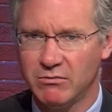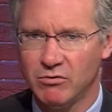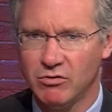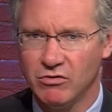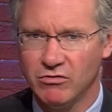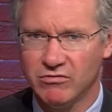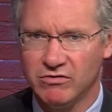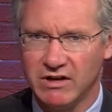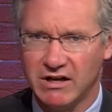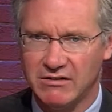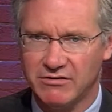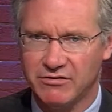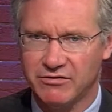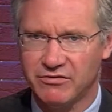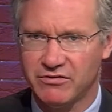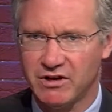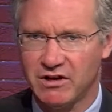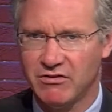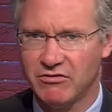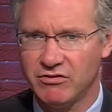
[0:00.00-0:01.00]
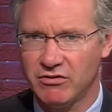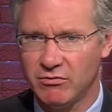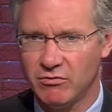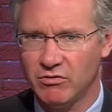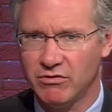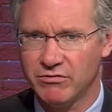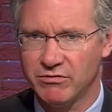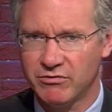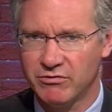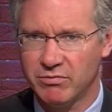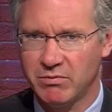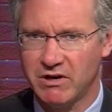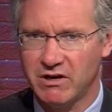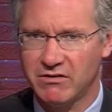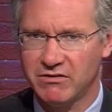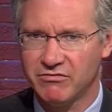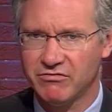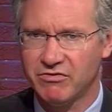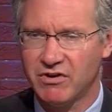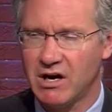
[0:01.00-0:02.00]
move legislation with
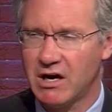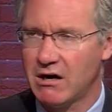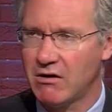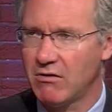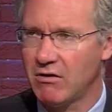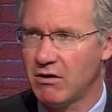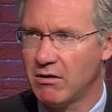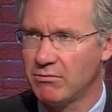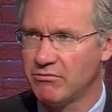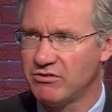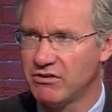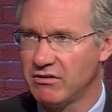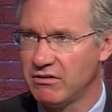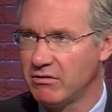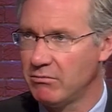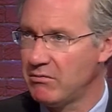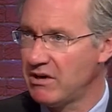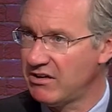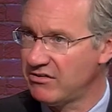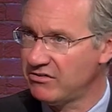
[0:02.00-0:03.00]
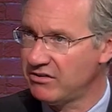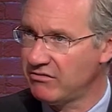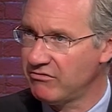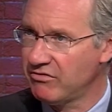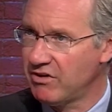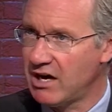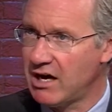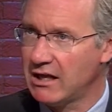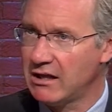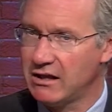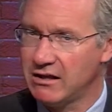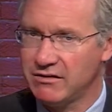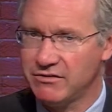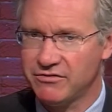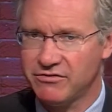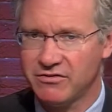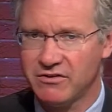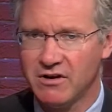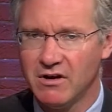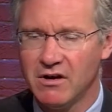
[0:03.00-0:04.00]
respect to firearms and domestic
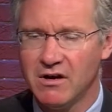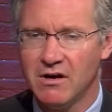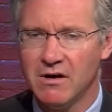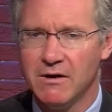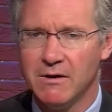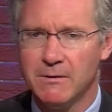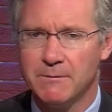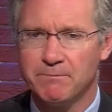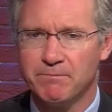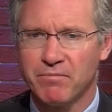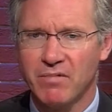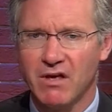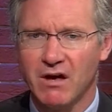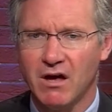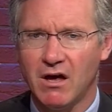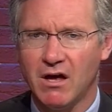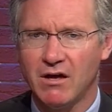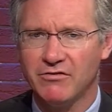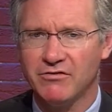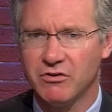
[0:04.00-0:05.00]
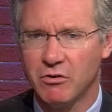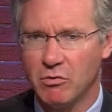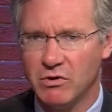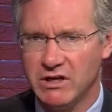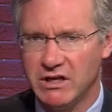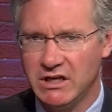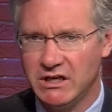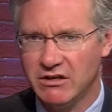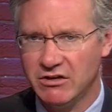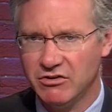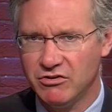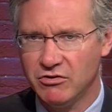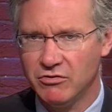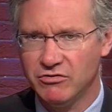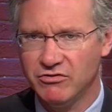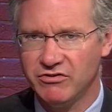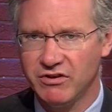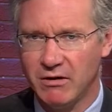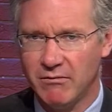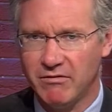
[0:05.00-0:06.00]
violence. So we need to
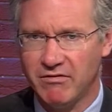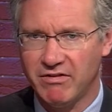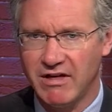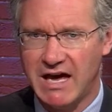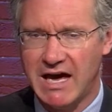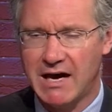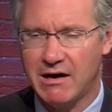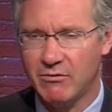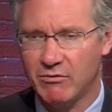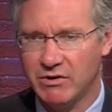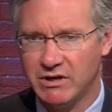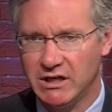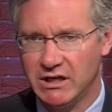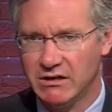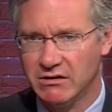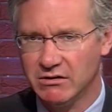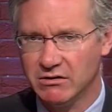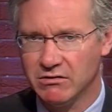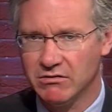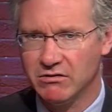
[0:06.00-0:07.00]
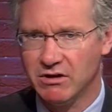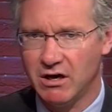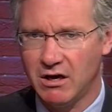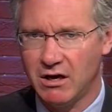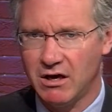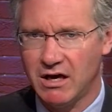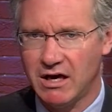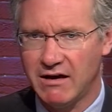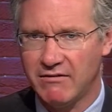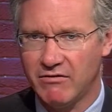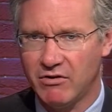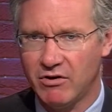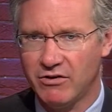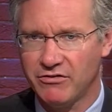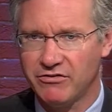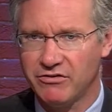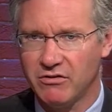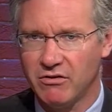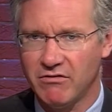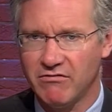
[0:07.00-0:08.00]
do some of that. We need to have
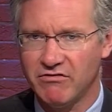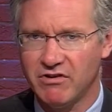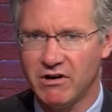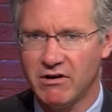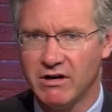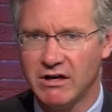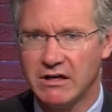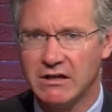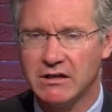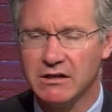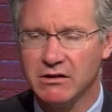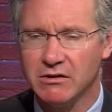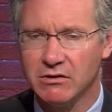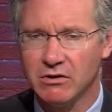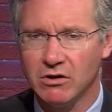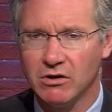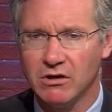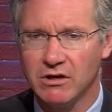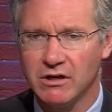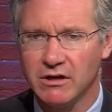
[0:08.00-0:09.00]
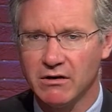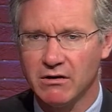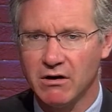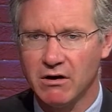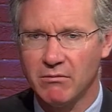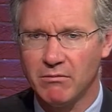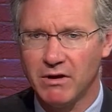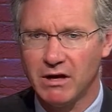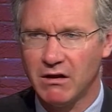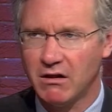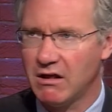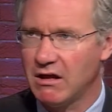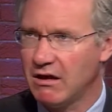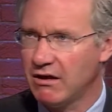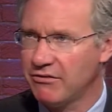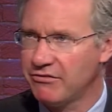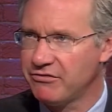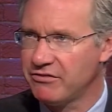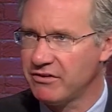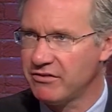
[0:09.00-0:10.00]
also a very clear look at our mental
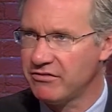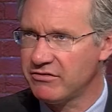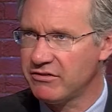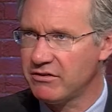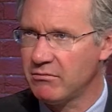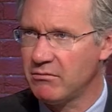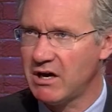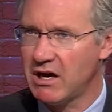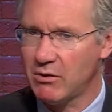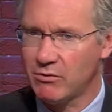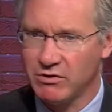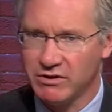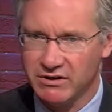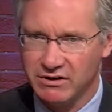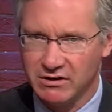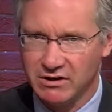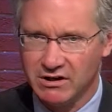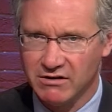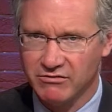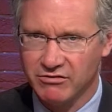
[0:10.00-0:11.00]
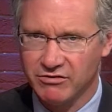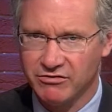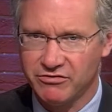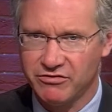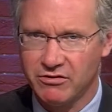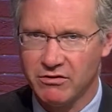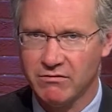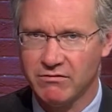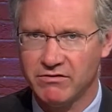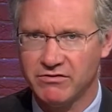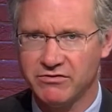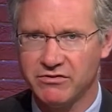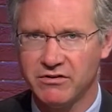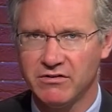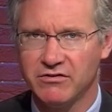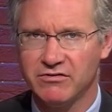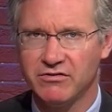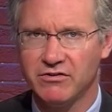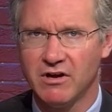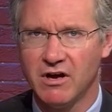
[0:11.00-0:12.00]
health system, how we deliver
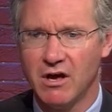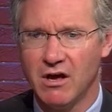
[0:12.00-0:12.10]
services.